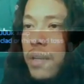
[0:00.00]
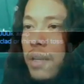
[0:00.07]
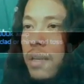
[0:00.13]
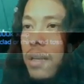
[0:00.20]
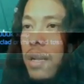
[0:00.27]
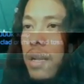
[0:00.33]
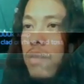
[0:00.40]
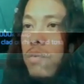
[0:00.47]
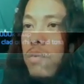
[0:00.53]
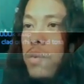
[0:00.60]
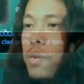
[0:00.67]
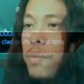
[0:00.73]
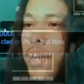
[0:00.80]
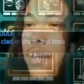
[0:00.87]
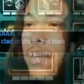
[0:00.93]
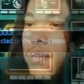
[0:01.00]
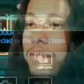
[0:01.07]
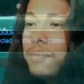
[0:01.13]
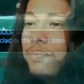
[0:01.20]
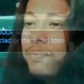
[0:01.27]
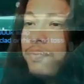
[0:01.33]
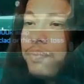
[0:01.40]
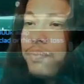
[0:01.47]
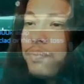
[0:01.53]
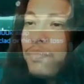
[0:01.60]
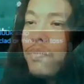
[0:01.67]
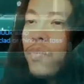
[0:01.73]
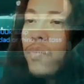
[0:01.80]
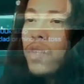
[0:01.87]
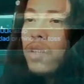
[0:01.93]
now going back,
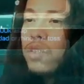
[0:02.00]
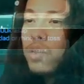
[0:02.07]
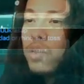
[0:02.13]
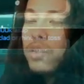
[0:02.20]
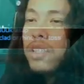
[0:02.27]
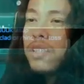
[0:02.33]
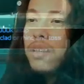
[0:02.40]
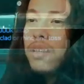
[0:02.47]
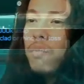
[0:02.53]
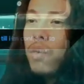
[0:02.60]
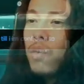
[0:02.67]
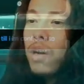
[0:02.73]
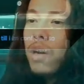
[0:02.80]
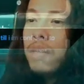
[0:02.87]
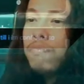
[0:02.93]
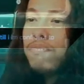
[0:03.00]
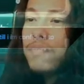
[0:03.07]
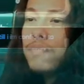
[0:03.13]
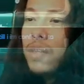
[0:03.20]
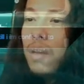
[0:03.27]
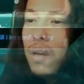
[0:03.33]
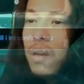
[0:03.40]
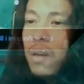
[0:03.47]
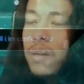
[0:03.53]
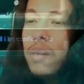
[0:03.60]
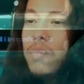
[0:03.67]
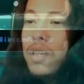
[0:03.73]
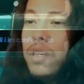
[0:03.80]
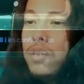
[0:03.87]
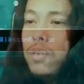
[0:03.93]
so this is number one. Number
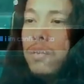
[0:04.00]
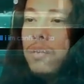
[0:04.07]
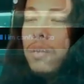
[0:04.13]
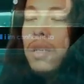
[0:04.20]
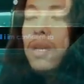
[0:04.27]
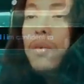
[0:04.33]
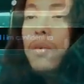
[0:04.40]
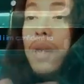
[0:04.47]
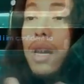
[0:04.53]
two, I